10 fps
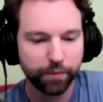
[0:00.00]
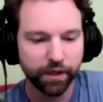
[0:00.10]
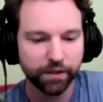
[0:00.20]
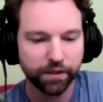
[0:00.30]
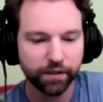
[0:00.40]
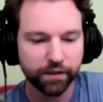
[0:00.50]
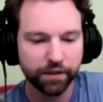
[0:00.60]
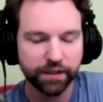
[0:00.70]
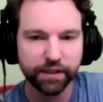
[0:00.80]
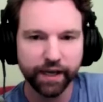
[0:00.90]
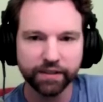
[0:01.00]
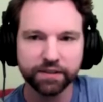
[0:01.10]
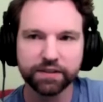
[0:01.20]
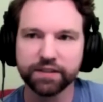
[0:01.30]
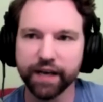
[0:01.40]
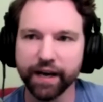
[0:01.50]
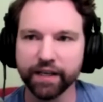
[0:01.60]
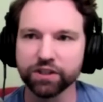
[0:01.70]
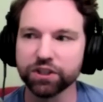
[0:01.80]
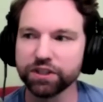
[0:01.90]
but the next
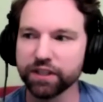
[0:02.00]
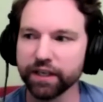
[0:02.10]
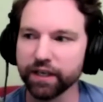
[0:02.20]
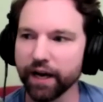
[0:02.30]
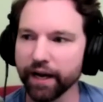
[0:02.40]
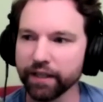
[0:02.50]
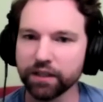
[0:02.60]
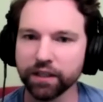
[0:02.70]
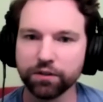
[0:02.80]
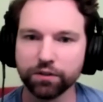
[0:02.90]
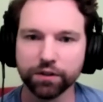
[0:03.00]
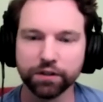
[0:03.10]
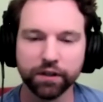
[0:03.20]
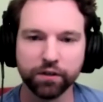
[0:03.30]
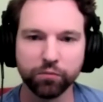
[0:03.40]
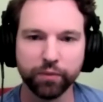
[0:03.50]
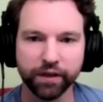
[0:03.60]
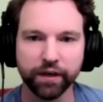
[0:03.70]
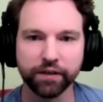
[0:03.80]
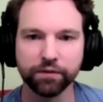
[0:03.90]
day she said, I think you could have done
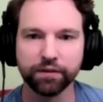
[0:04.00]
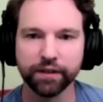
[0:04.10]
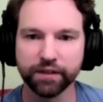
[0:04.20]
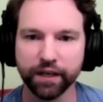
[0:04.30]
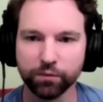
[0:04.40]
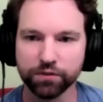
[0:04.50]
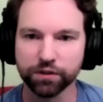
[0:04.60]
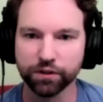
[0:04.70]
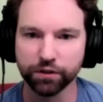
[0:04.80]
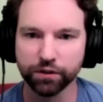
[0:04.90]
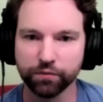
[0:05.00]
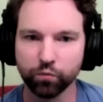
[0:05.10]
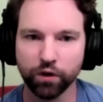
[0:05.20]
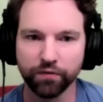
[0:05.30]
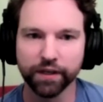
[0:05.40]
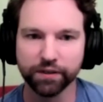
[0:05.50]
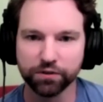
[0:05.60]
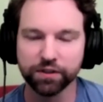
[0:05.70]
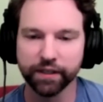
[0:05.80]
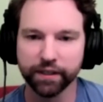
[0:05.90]
better. I don't think that was a good one that
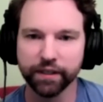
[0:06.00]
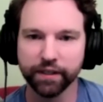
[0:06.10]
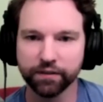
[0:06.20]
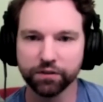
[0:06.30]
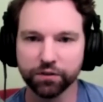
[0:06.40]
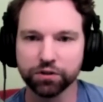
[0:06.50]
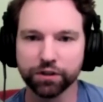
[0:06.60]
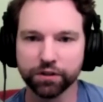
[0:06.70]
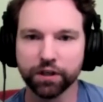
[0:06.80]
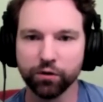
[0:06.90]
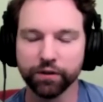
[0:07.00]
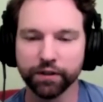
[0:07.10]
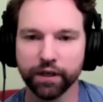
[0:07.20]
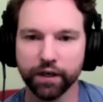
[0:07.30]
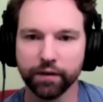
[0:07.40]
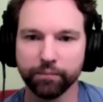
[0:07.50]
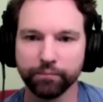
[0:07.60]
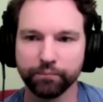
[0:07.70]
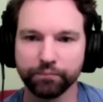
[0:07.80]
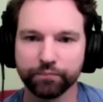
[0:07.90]
you sent in. You should go and
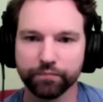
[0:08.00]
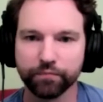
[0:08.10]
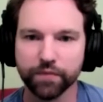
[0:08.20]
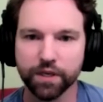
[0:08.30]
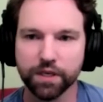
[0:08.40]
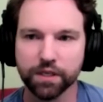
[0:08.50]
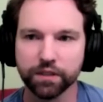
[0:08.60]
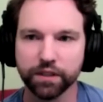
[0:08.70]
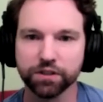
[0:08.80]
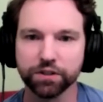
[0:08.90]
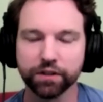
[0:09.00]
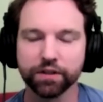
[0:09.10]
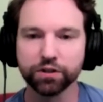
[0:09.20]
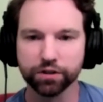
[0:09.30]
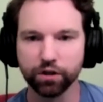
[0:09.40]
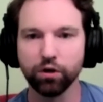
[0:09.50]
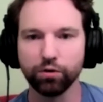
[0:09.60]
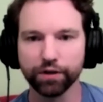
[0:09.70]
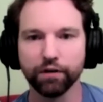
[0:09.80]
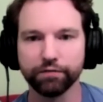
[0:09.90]
um, get your you should
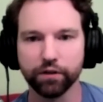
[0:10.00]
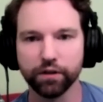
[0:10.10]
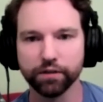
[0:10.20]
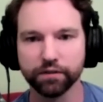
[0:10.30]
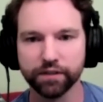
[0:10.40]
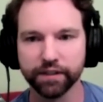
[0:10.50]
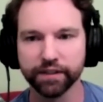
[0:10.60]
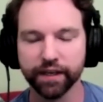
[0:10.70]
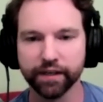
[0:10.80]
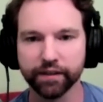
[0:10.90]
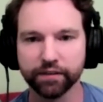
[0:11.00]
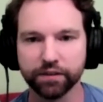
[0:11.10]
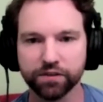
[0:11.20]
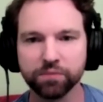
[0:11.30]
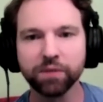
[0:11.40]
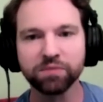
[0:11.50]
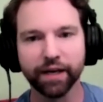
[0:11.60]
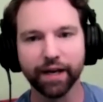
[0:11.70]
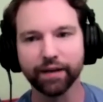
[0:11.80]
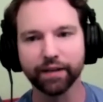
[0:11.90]
hold off on sending that in because sometimes
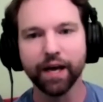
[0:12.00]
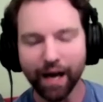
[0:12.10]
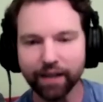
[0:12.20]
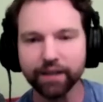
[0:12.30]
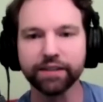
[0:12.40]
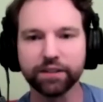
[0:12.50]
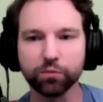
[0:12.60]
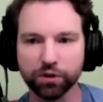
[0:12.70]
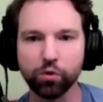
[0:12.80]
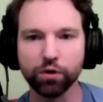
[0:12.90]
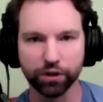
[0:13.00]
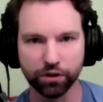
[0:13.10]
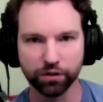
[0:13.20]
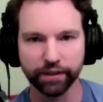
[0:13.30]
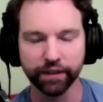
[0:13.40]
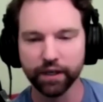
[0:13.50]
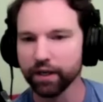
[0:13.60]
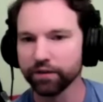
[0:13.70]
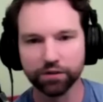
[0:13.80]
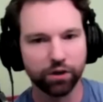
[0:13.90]
yeah. I, I, I like to record early
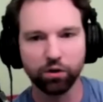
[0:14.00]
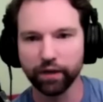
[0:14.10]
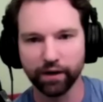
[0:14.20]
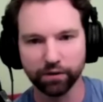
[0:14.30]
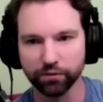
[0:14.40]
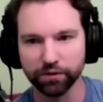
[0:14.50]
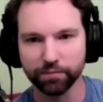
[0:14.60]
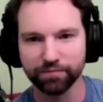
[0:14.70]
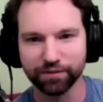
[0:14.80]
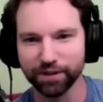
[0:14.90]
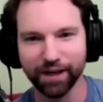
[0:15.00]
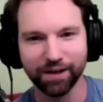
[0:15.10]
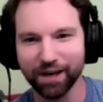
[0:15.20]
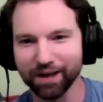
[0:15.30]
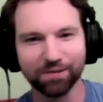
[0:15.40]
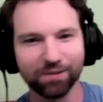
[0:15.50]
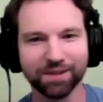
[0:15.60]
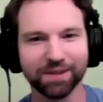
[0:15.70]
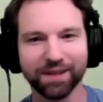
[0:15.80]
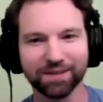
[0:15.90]
mm-hmm. there's a whole algorithm for that i don't
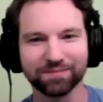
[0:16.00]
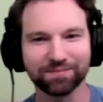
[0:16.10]
want to like